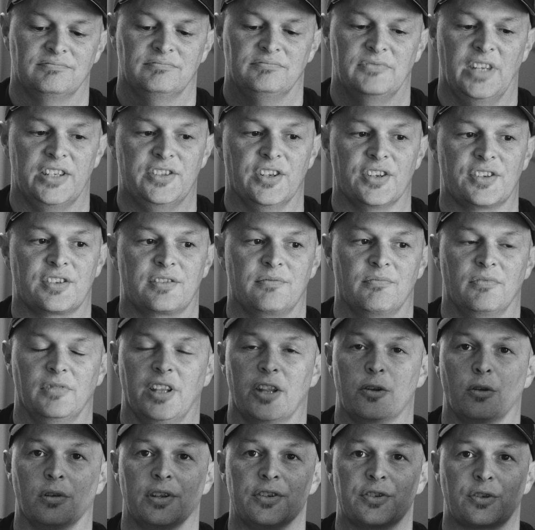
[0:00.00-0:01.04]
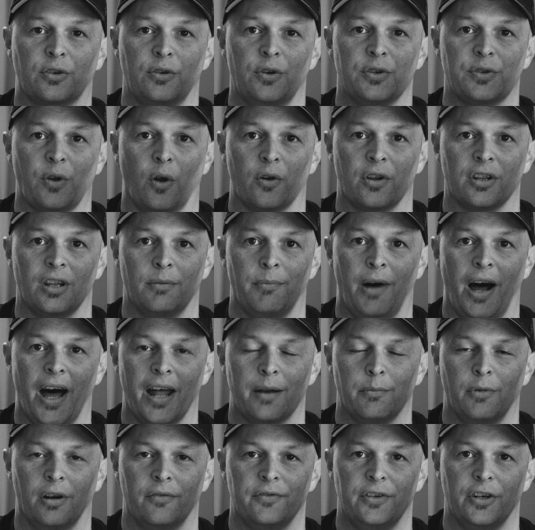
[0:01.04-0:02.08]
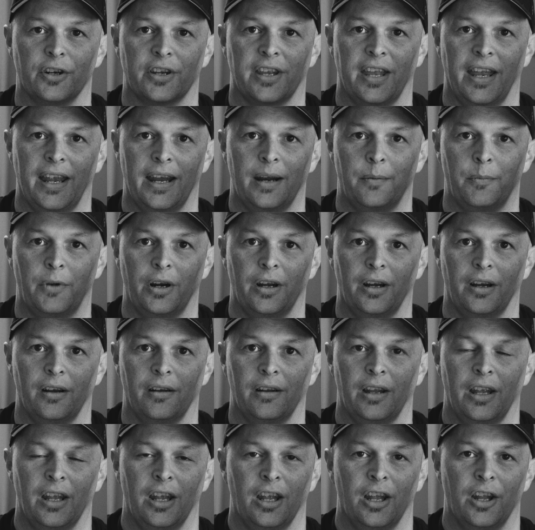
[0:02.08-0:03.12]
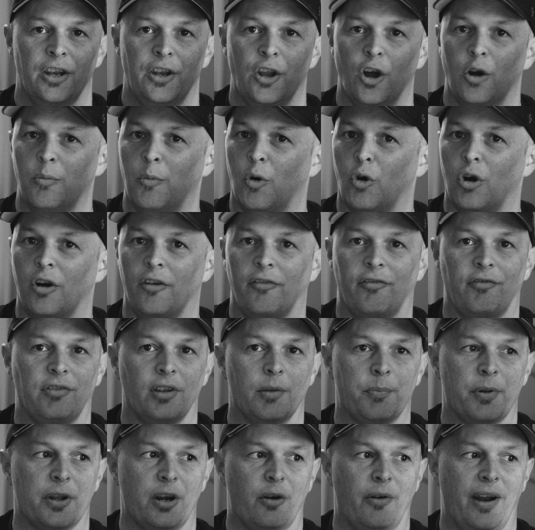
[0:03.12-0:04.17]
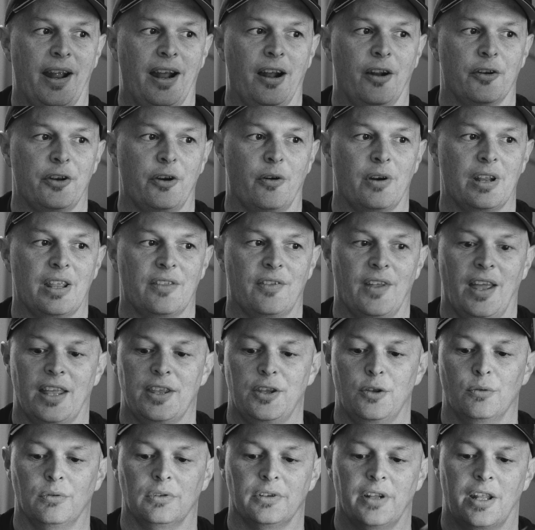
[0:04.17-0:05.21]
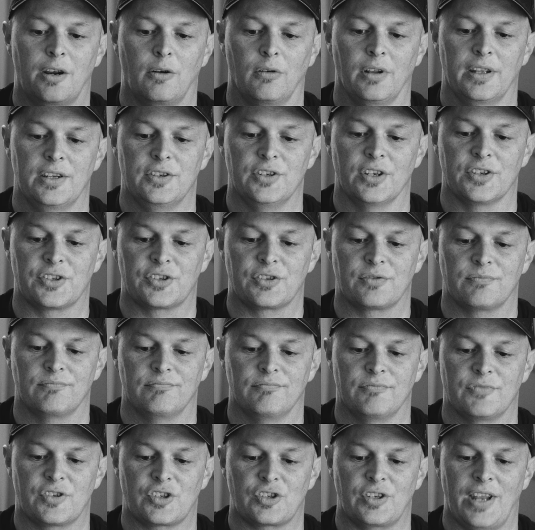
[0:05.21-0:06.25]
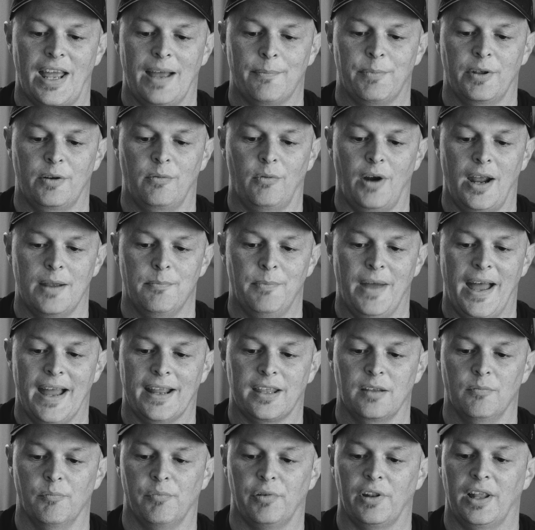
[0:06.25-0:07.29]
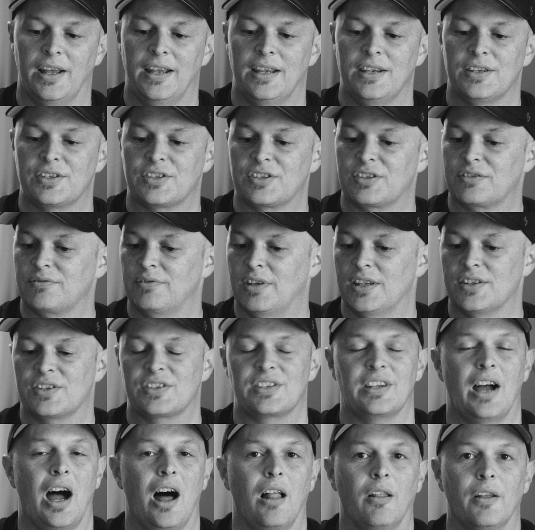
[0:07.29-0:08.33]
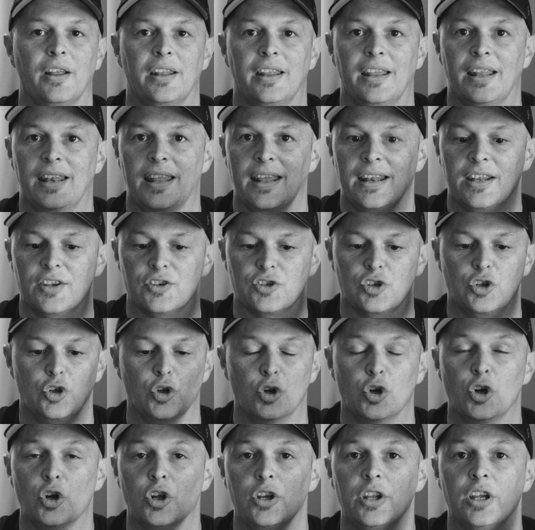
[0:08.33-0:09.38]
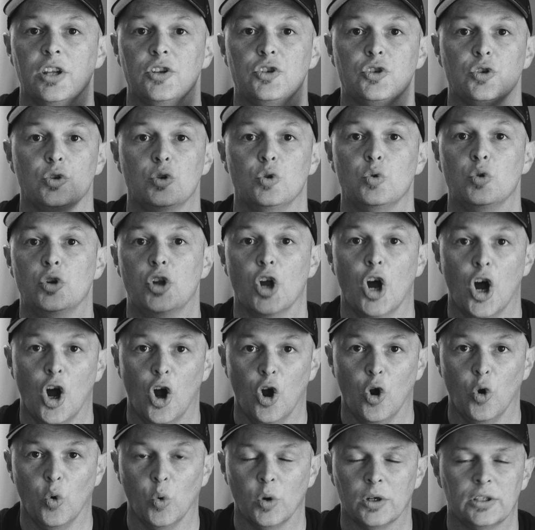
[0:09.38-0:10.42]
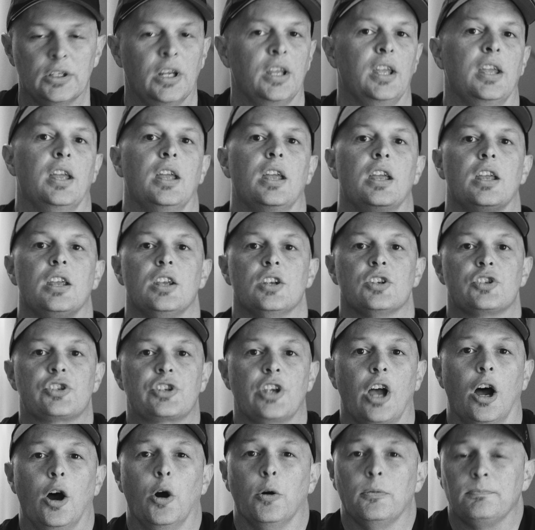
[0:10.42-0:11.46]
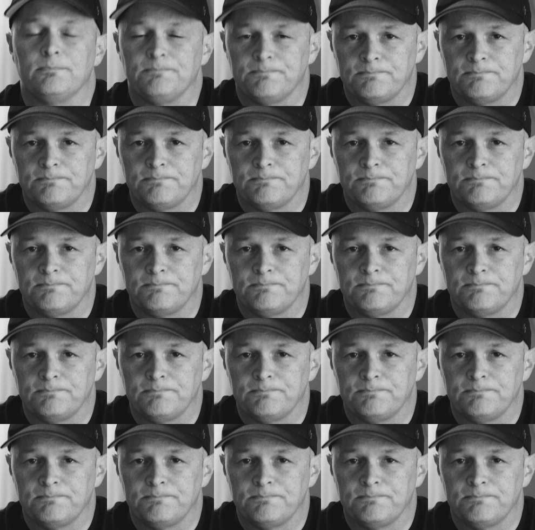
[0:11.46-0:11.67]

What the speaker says: It just literally screws onto the bottom of your camera. No more flipping around or anything. You literally just snap it right back in place. Solid, and it is good to go. So